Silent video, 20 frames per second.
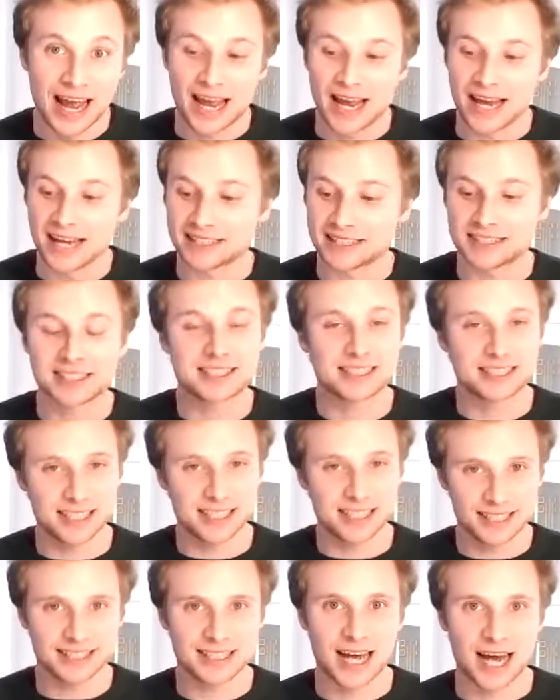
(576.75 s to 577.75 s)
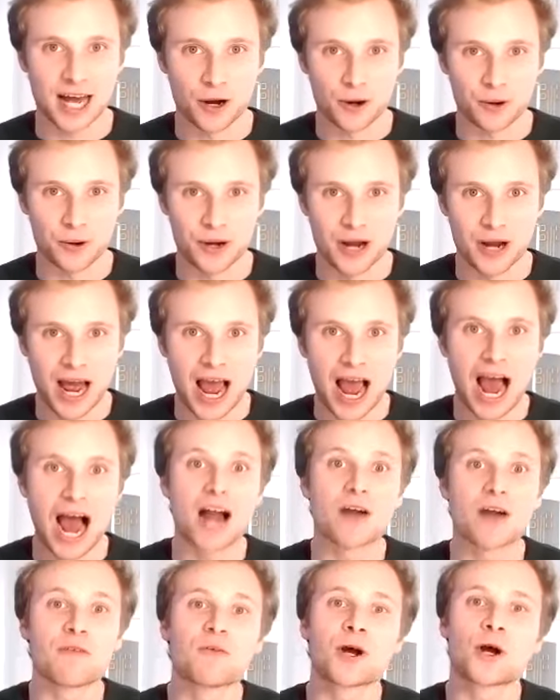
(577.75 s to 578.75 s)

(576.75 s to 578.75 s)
is to sit down and